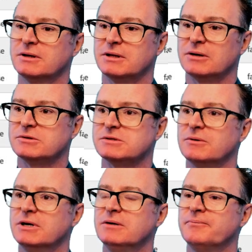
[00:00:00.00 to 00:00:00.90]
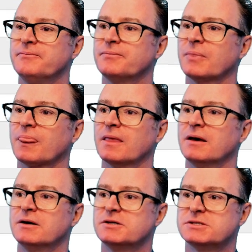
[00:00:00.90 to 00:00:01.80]
that was the one.
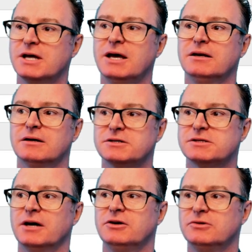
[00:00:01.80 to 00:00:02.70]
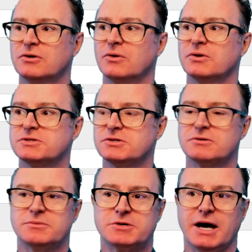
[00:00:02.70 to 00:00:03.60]
State assigned to course
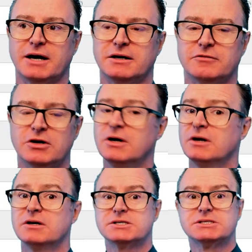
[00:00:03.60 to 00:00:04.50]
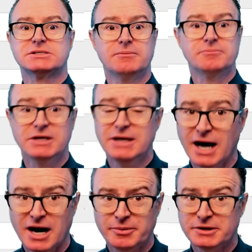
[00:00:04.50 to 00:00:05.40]
description active. Something
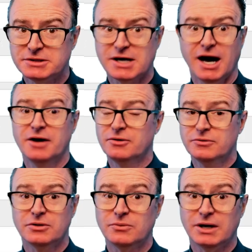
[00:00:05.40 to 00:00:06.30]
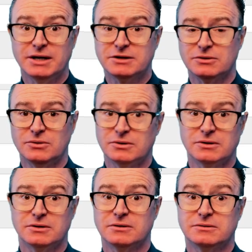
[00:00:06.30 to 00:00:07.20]
happens, I don't know what,
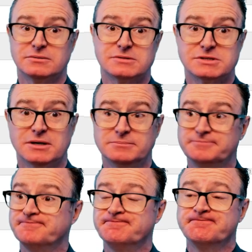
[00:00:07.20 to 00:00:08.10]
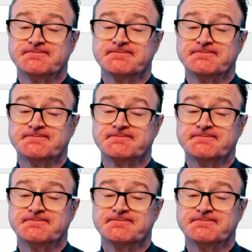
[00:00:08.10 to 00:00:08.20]
or some